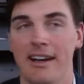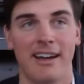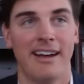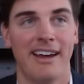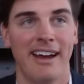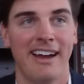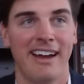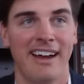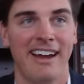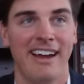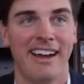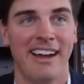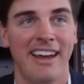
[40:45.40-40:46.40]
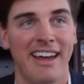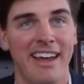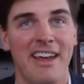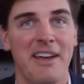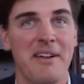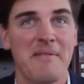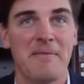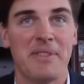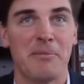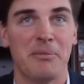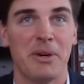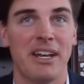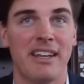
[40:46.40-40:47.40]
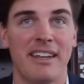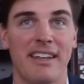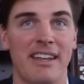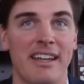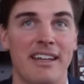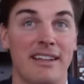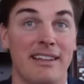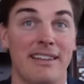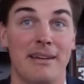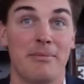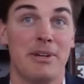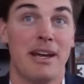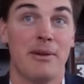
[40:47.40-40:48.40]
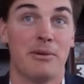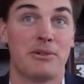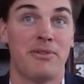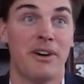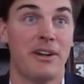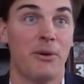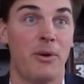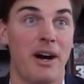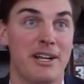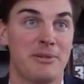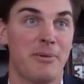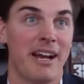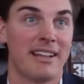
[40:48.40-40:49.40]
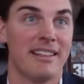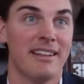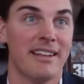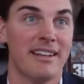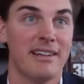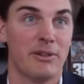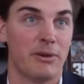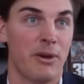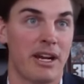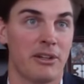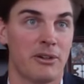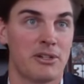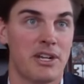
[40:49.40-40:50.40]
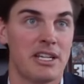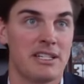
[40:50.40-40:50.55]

but it, the NBA was fun to watch back then. Even regular yeah.